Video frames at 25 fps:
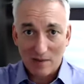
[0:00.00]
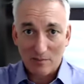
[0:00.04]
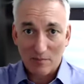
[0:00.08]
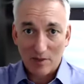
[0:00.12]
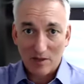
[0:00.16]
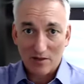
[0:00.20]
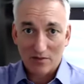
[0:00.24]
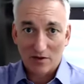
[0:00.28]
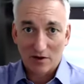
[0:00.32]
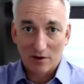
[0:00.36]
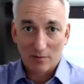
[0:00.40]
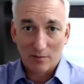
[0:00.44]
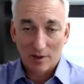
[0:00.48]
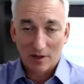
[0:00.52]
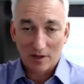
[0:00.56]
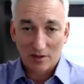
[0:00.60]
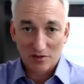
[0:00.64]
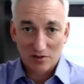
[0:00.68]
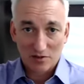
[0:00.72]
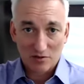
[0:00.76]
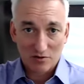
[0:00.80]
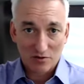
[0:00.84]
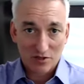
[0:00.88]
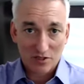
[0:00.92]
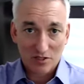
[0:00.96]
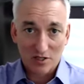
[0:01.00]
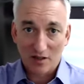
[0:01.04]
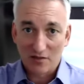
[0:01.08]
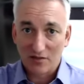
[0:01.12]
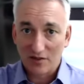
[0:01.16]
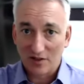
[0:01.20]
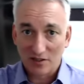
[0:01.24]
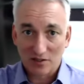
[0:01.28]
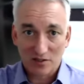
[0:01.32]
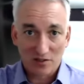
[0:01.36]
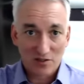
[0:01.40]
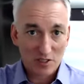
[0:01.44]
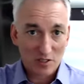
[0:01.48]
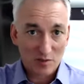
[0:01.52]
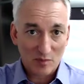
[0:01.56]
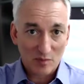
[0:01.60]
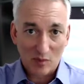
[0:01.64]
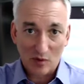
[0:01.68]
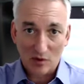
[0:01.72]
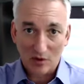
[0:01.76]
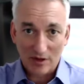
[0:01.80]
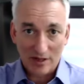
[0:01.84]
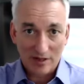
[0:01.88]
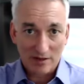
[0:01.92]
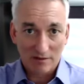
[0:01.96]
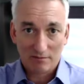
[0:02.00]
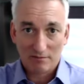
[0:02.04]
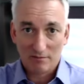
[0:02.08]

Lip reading: be there because there's nothing to support it.